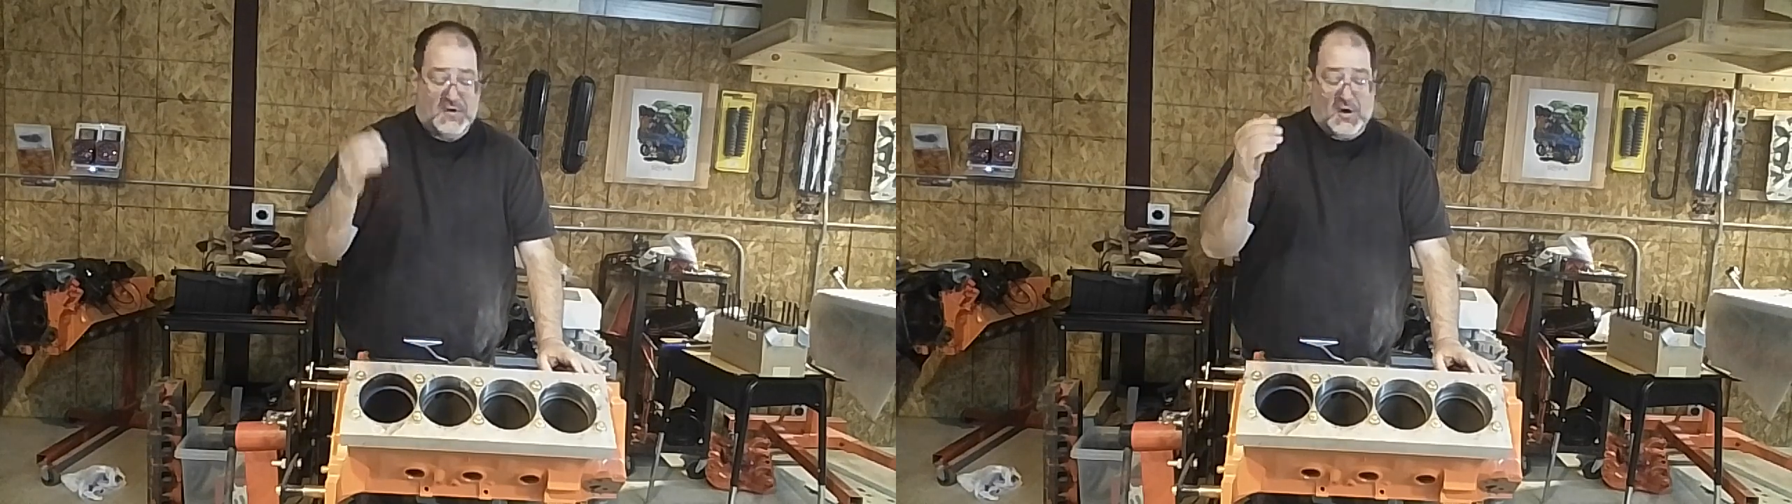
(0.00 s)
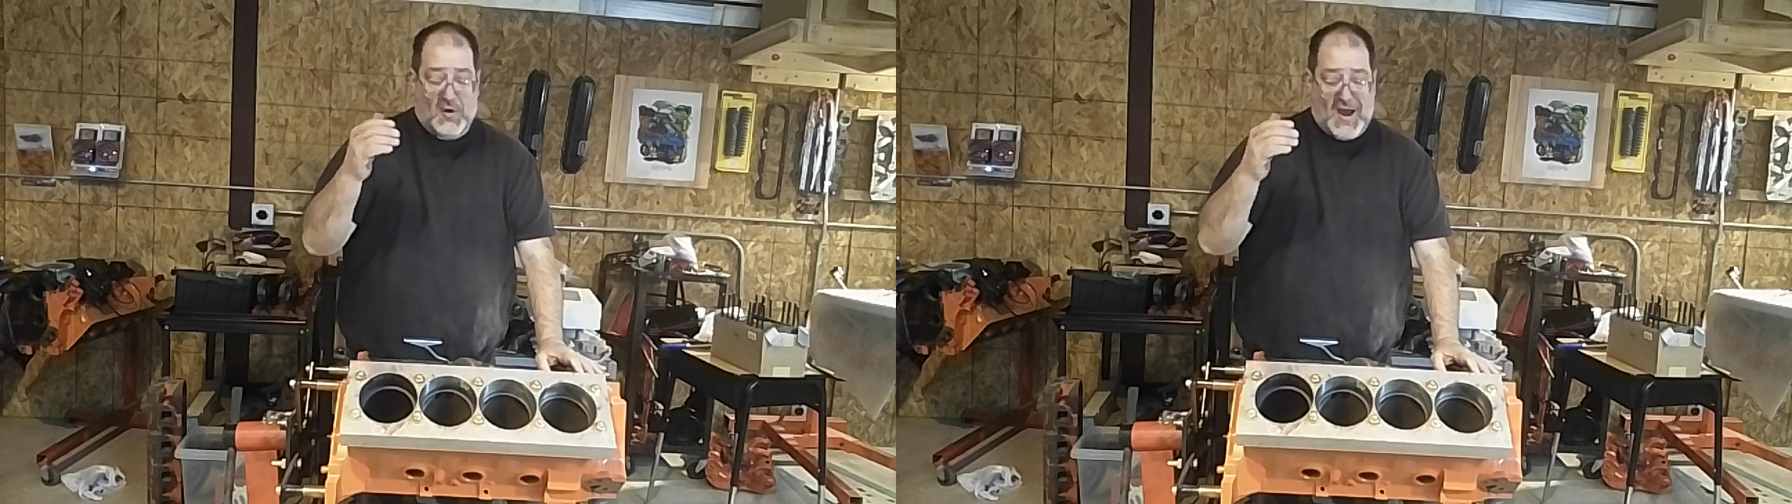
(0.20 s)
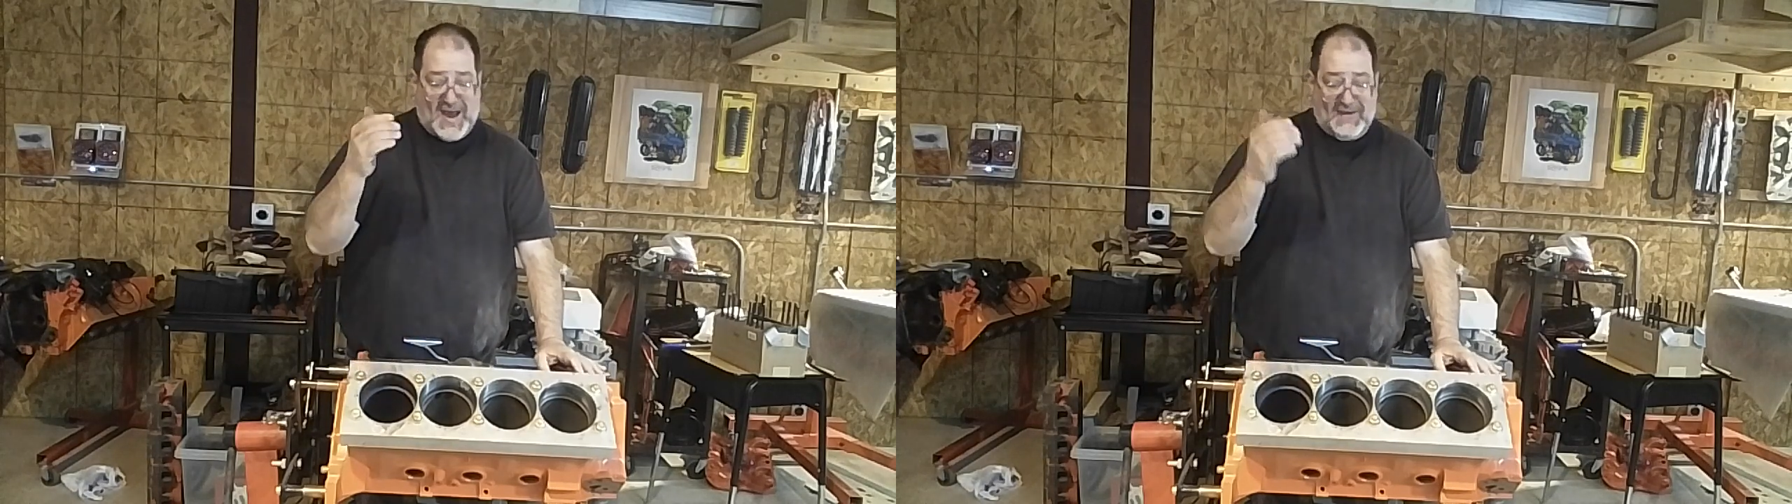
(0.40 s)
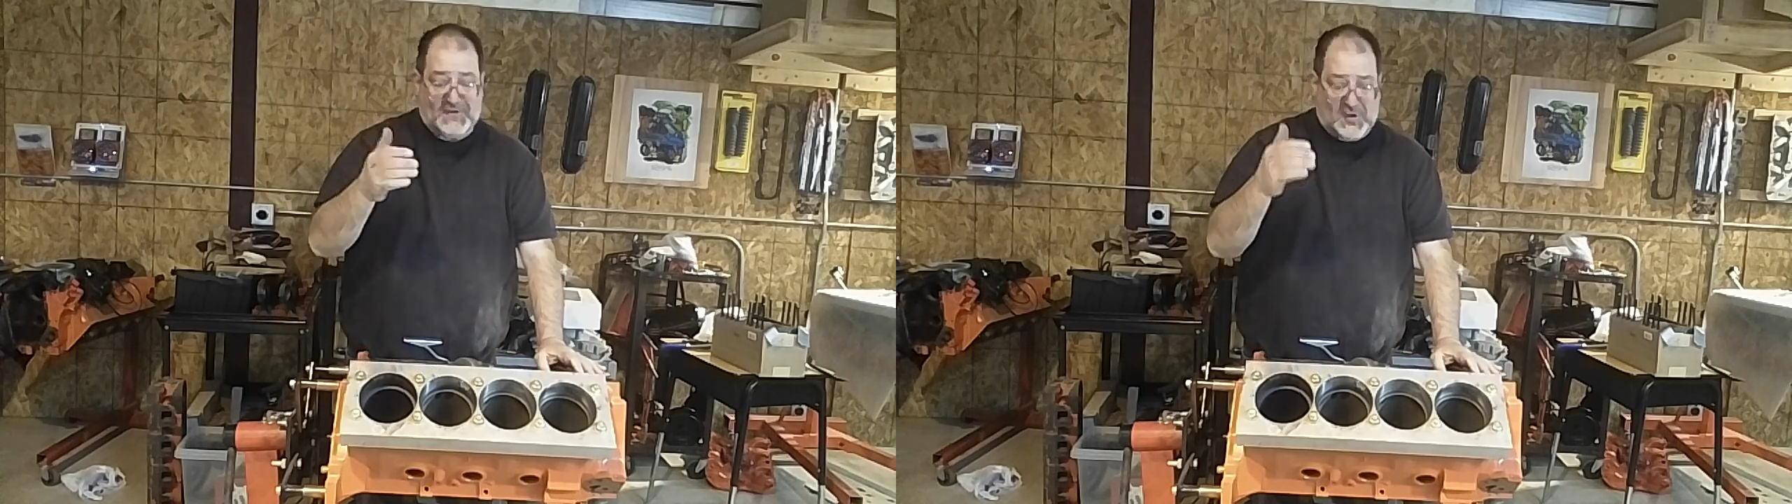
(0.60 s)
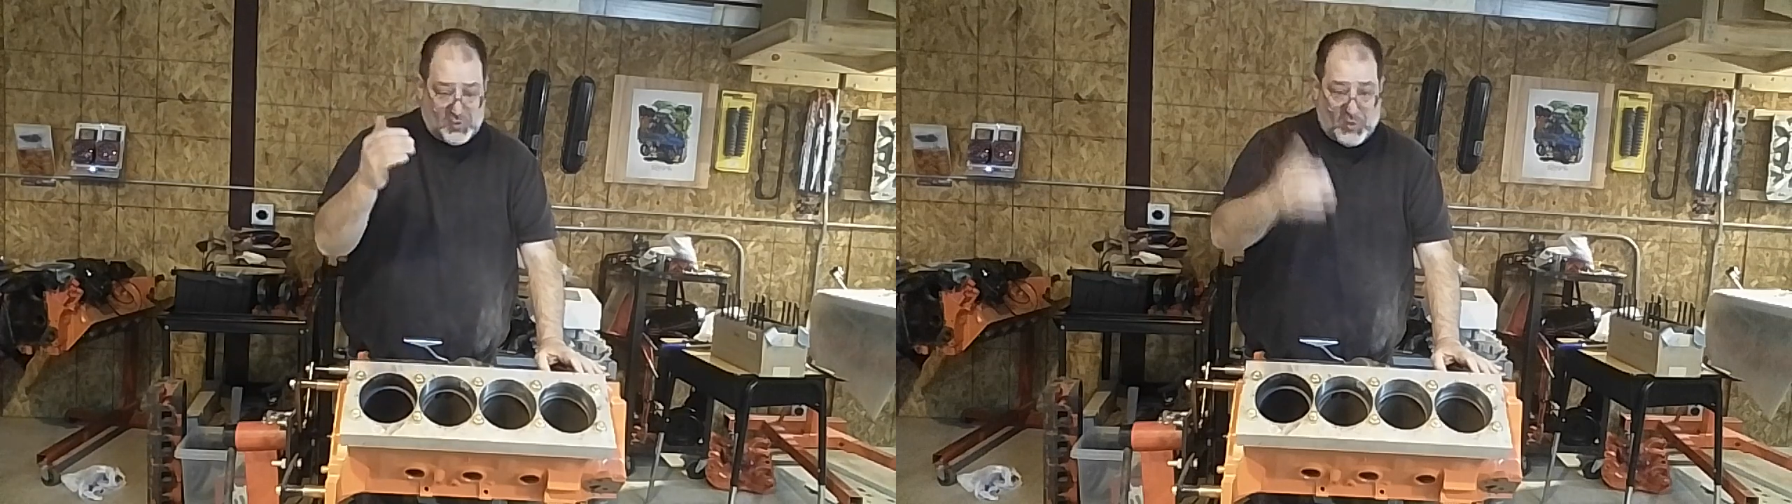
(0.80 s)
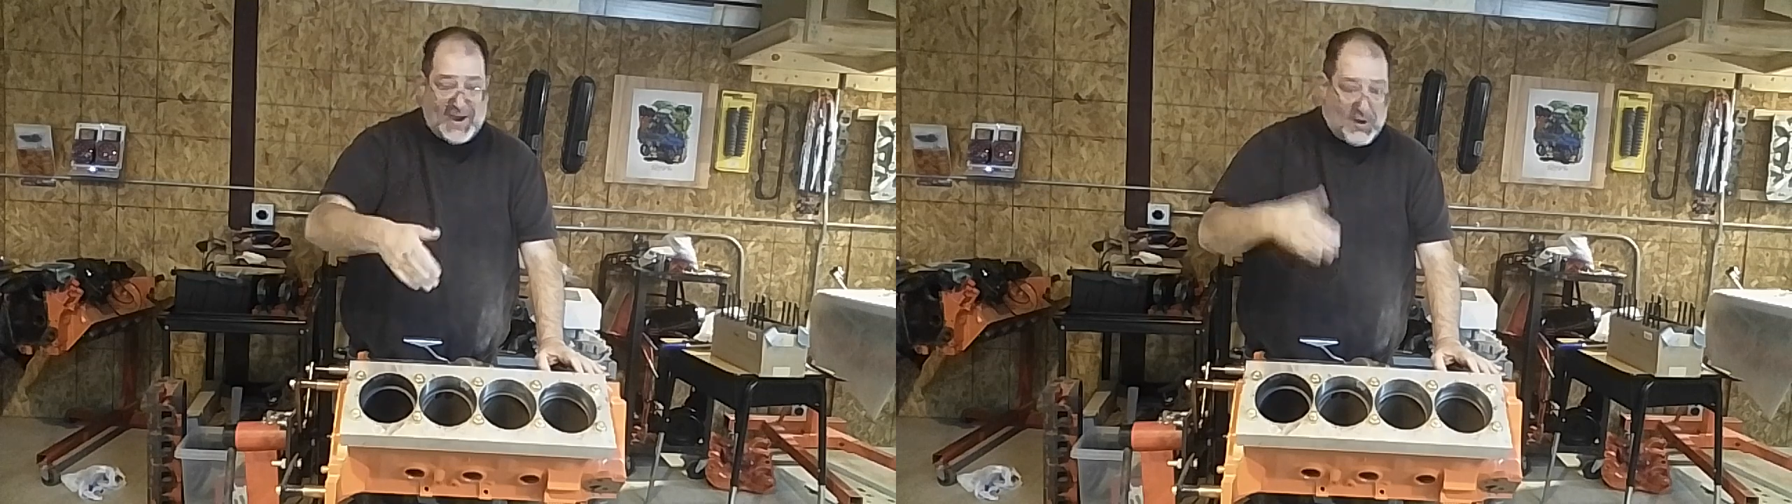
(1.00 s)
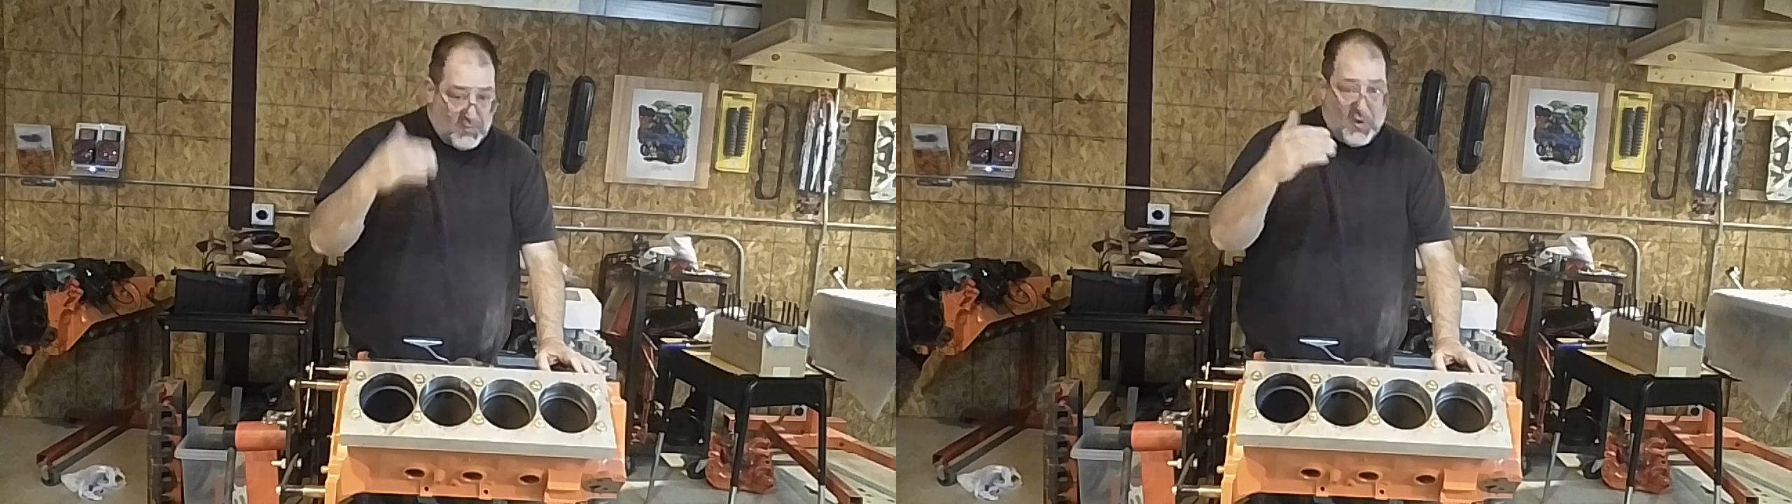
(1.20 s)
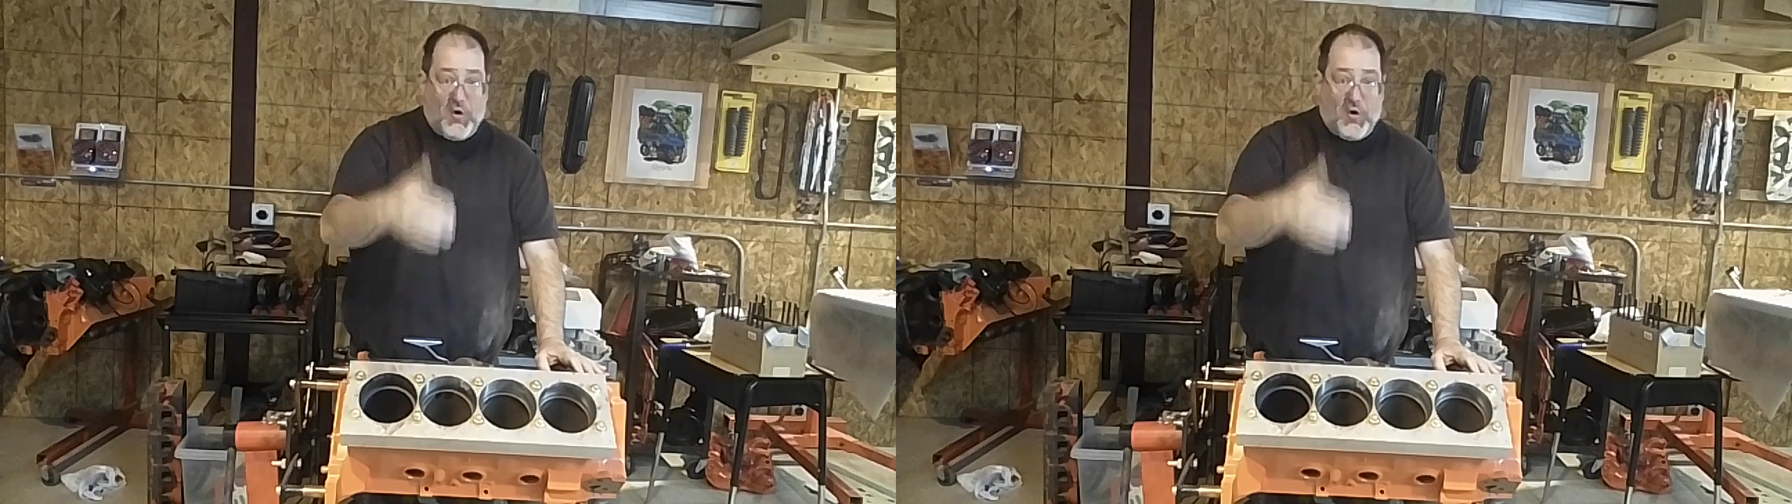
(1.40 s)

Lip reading: So I have to dwell